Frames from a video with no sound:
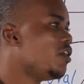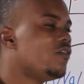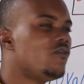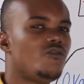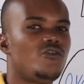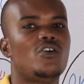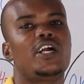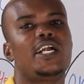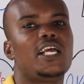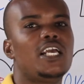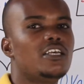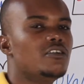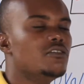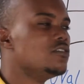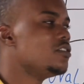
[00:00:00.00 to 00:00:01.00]
4
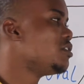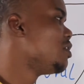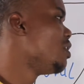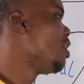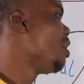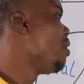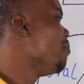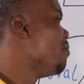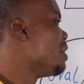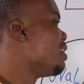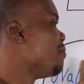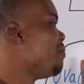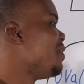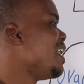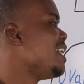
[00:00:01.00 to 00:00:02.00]
angles. But a
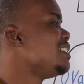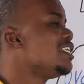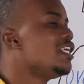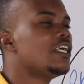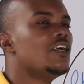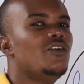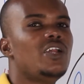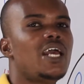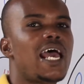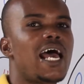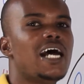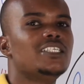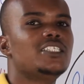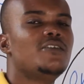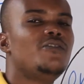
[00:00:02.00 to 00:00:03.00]
pentagon
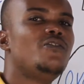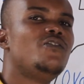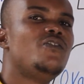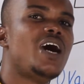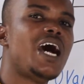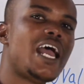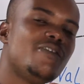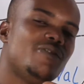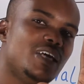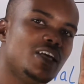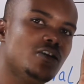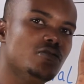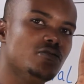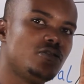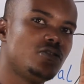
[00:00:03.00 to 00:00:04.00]
has 5
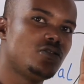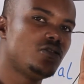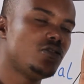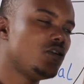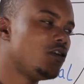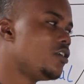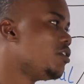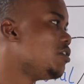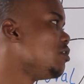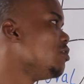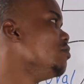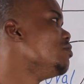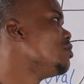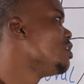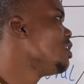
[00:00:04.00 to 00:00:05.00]
angles.
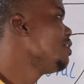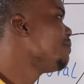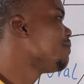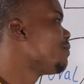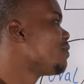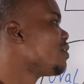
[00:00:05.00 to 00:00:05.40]
You see?